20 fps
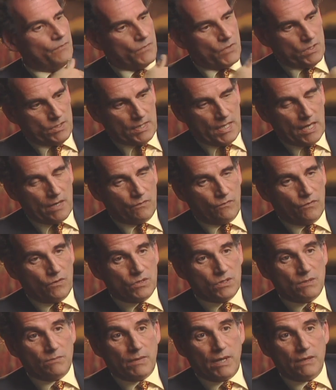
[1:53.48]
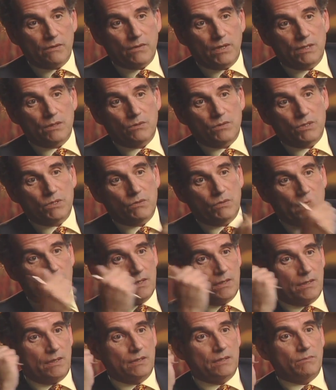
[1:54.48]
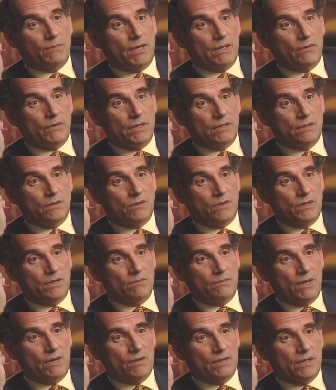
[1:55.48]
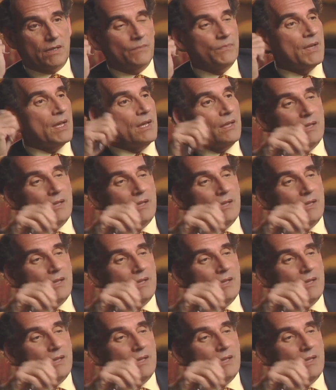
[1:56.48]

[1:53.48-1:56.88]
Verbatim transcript: decided first to migrate to Australia and then to migrate to North America.